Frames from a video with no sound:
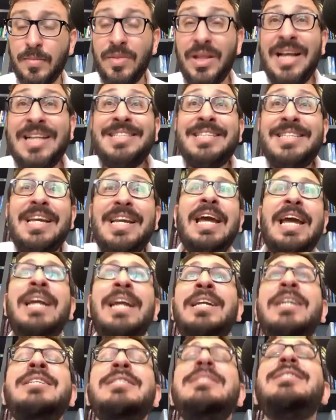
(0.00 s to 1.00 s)
It's
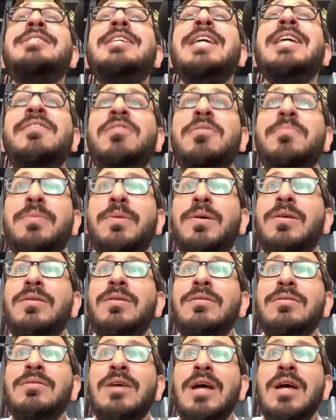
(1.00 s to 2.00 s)

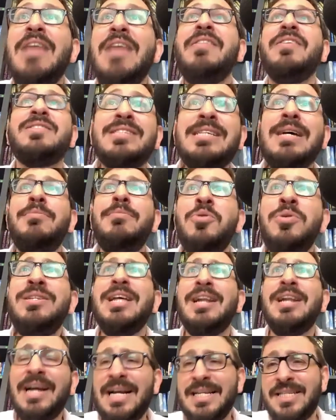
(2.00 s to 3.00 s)
inconceivable that someone who
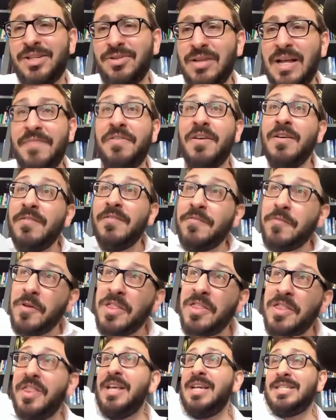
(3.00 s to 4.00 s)
dedicates their life for
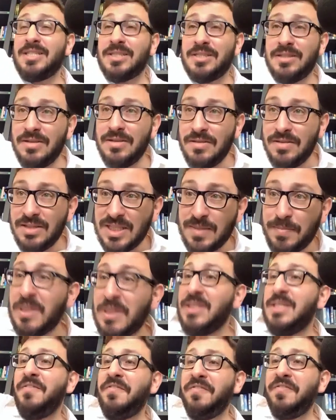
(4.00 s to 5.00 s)
this
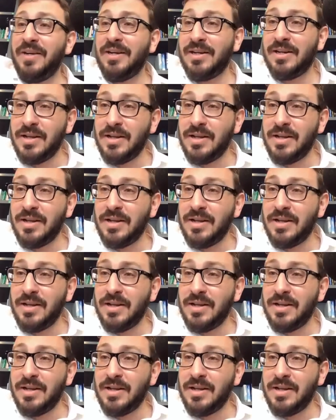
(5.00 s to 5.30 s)
specific